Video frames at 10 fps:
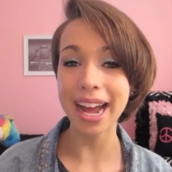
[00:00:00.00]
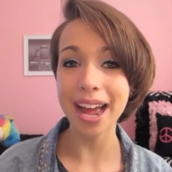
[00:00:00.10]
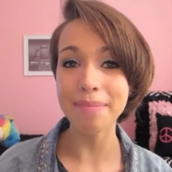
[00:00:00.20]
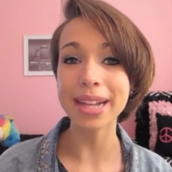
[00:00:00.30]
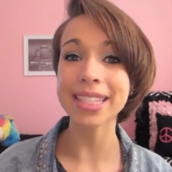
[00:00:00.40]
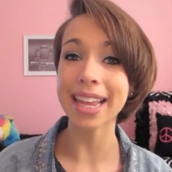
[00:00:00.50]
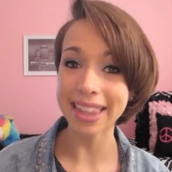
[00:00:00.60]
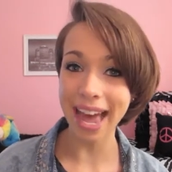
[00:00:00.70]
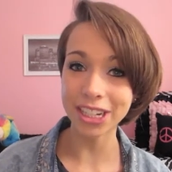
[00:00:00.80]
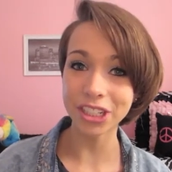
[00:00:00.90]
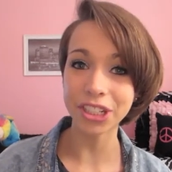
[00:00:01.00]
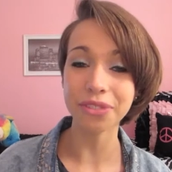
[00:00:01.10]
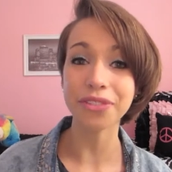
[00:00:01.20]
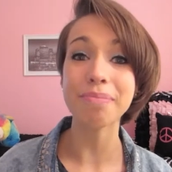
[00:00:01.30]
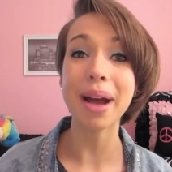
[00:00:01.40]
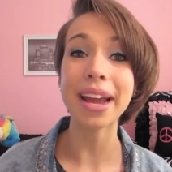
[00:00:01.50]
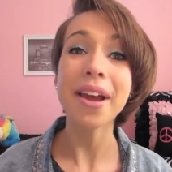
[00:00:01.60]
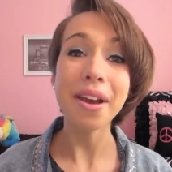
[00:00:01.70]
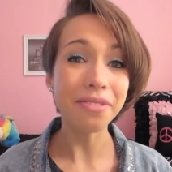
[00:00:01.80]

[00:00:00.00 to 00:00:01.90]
IMATS last year for my